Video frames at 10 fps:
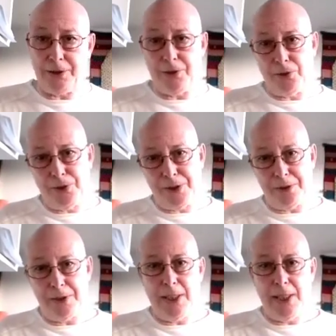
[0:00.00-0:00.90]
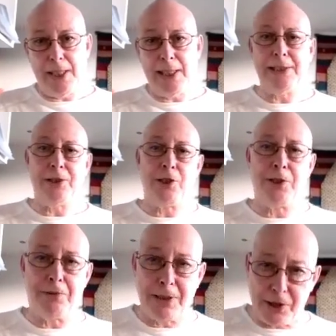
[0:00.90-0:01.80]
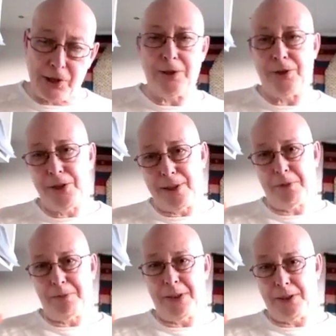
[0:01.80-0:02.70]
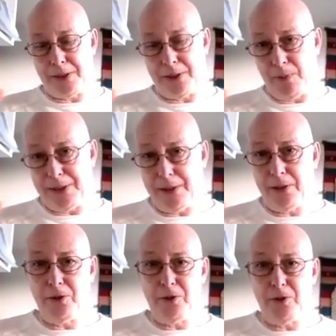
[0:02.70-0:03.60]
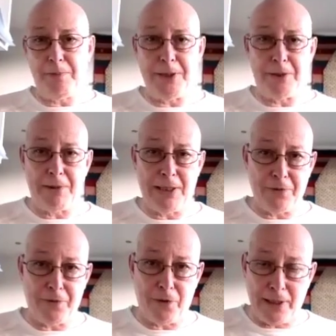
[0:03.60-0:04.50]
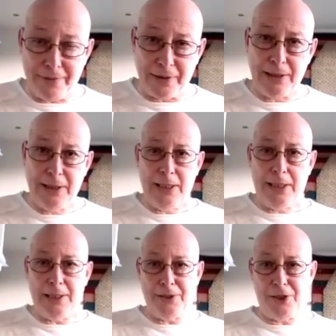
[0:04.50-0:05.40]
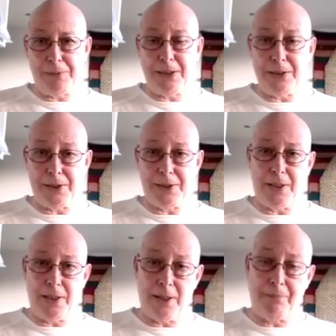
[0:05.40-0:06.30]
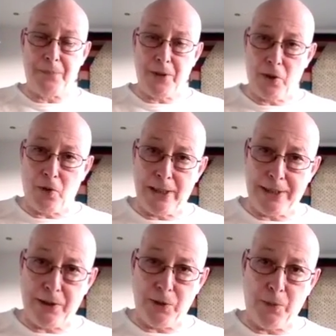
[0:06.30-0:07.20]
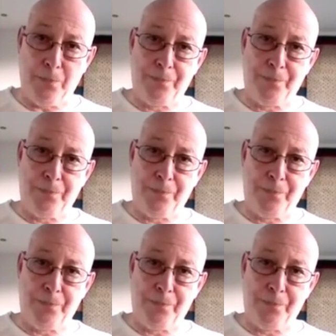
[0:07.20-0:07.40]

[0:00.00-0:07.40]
It's also highly generational. Some speakers are well known, been around forever. Other speakers are quite new.